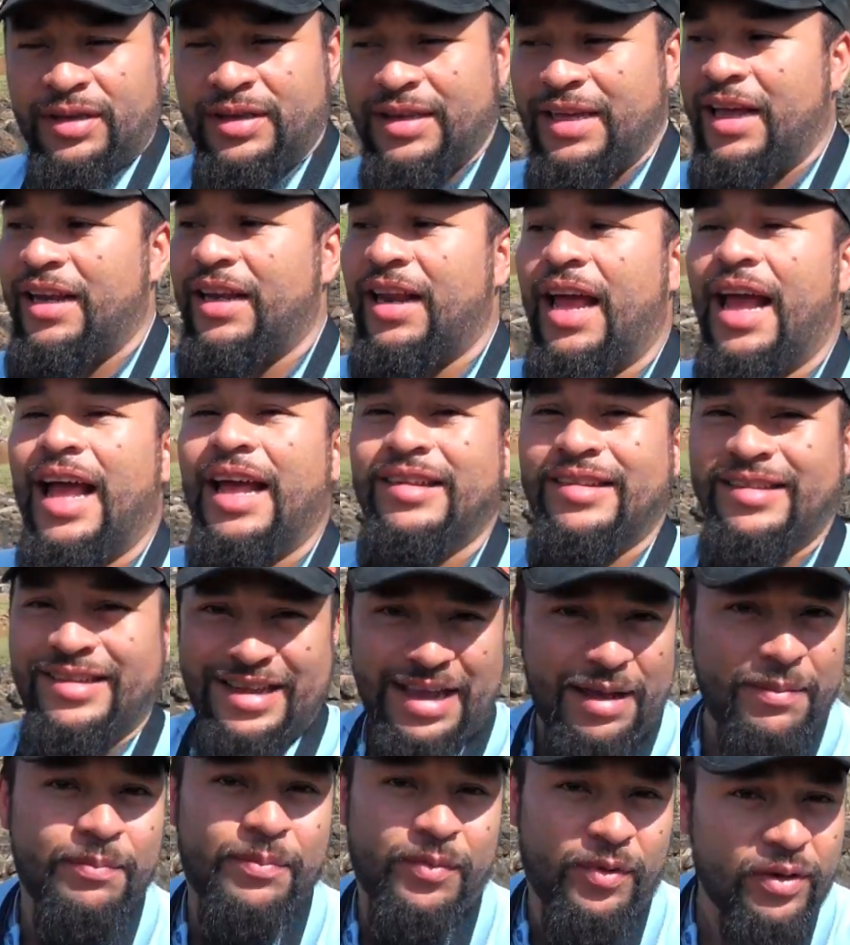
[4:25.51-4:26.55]
then as
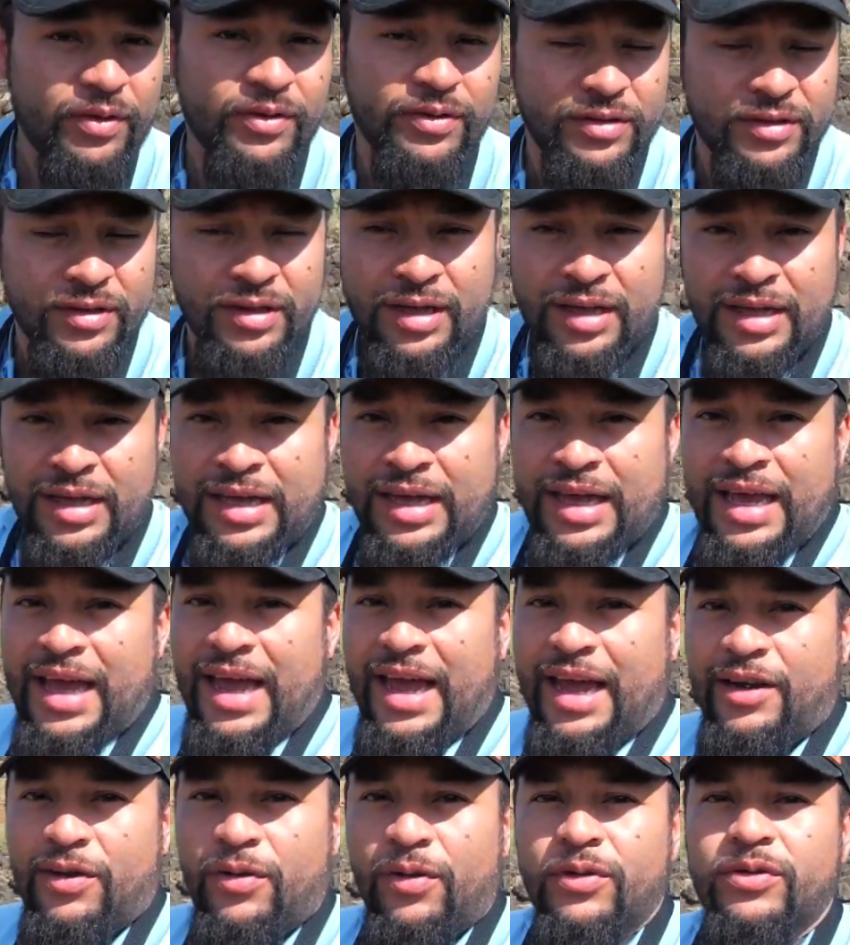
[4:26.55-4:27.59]
temples,
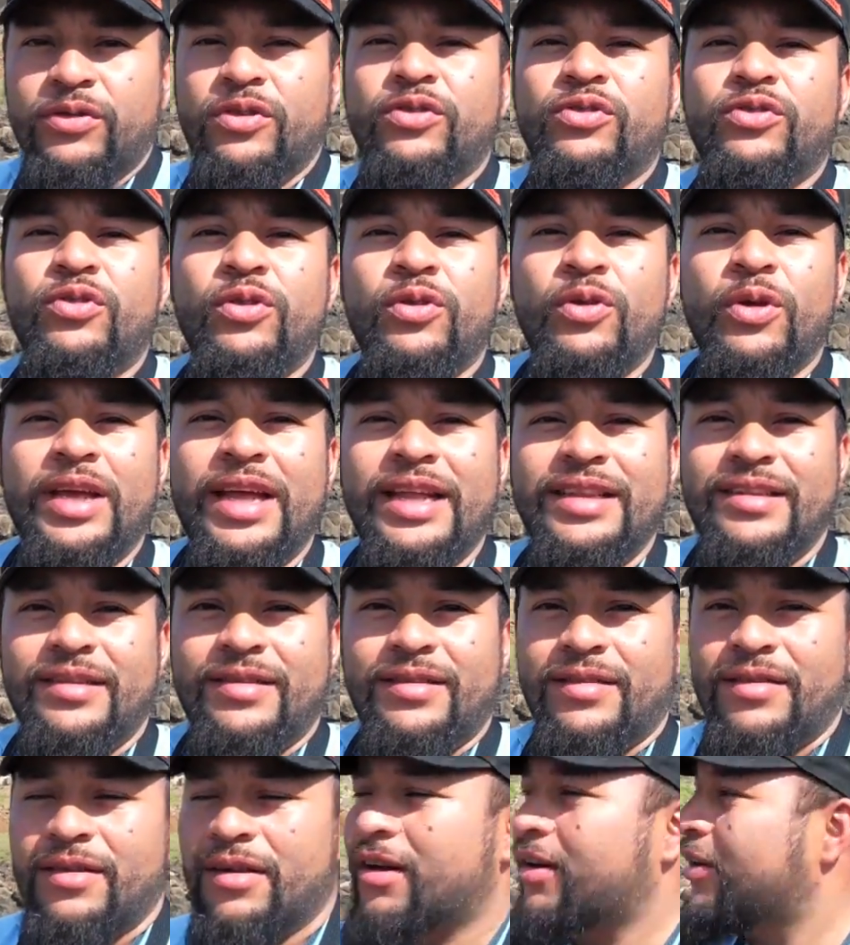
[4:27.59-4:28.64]
and also to look at the
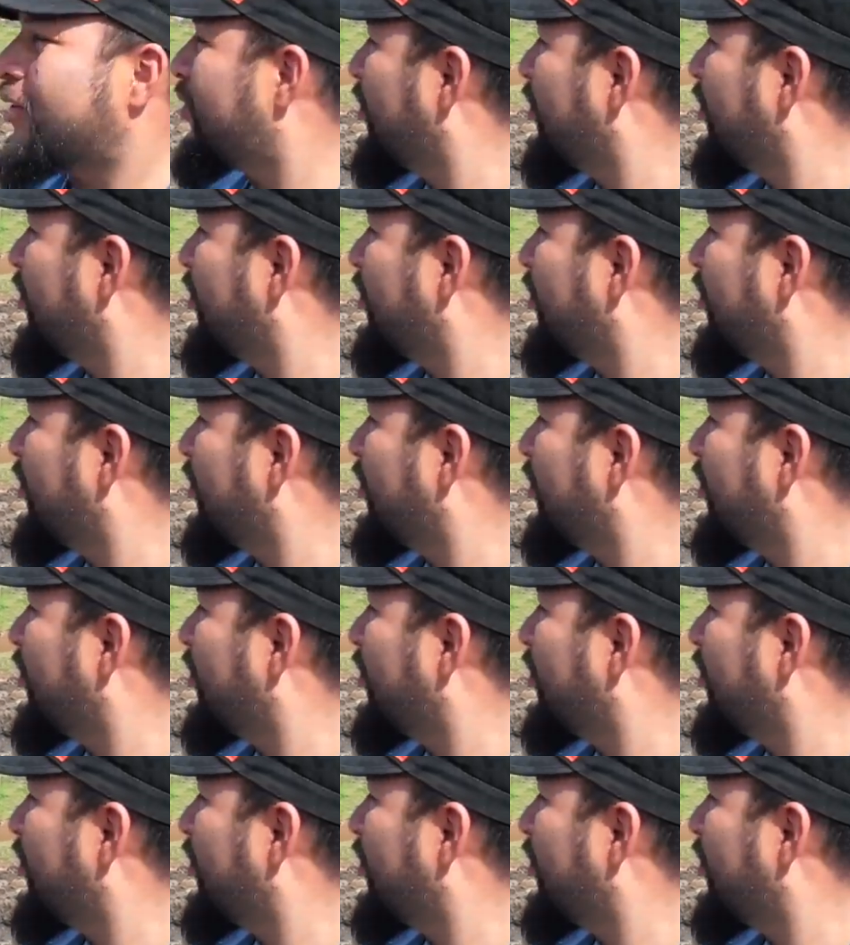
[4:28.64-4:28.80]
stars.